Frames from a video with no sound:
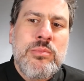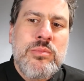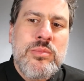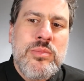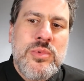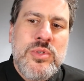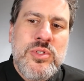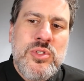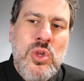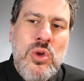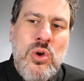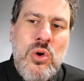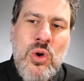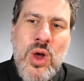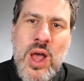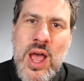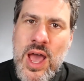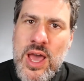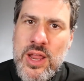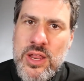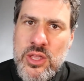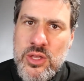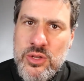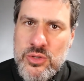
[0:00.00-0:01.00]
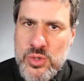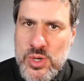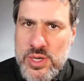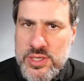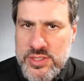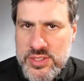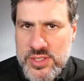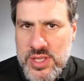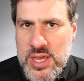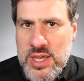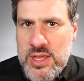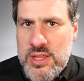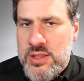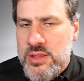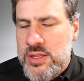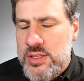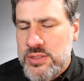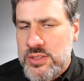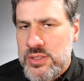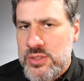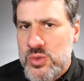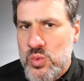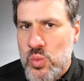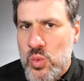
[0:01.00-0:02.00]
So how do you address that? And
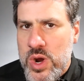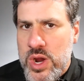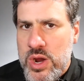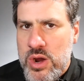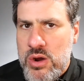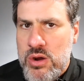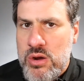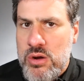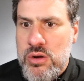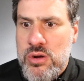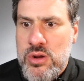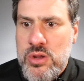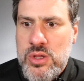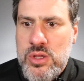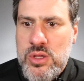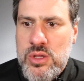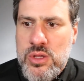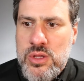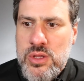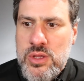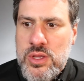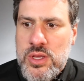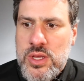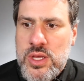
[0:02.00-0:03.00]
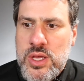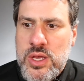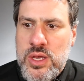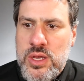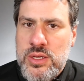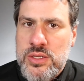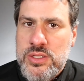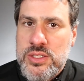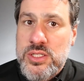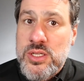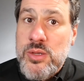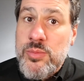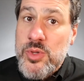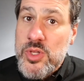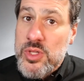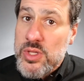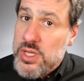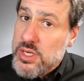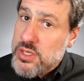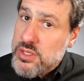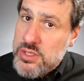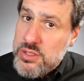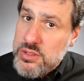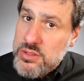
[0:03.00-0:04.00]
this is where
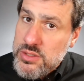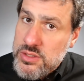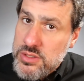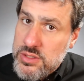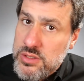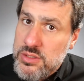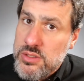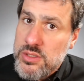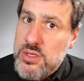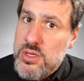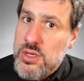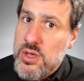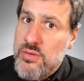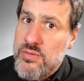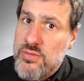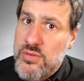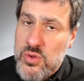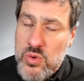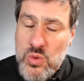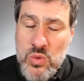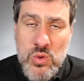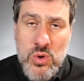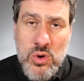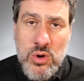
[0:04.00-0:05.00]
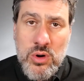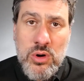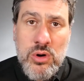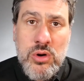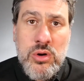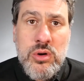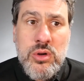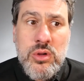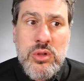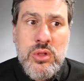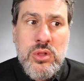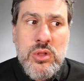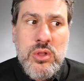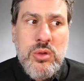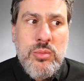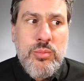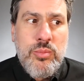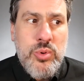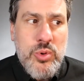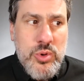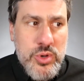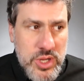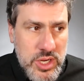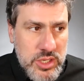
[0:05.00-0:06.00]
simulations of your
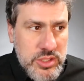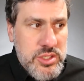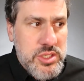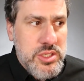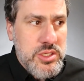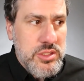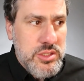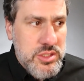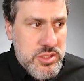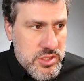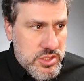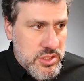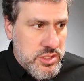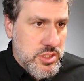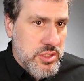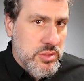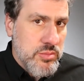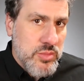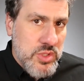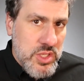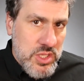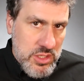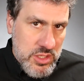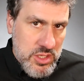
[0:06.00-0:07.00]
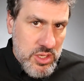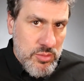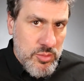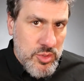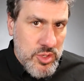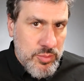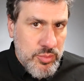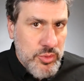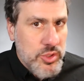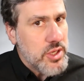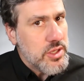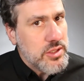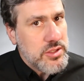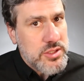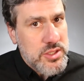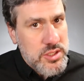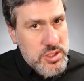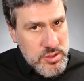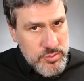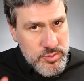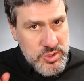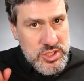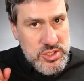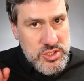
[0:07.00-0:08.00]
production system can come into play. So
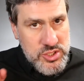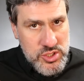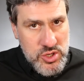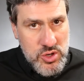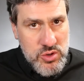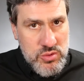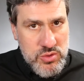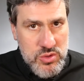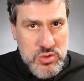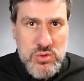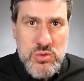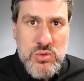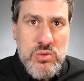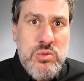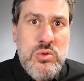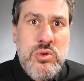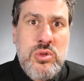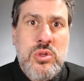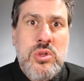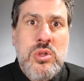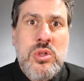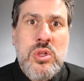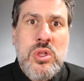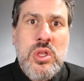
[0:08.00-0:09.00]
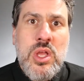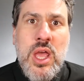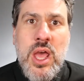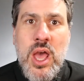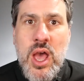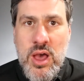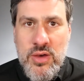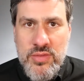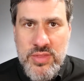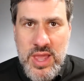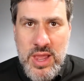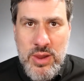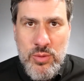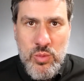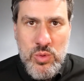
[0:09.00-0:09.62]
let me show you how that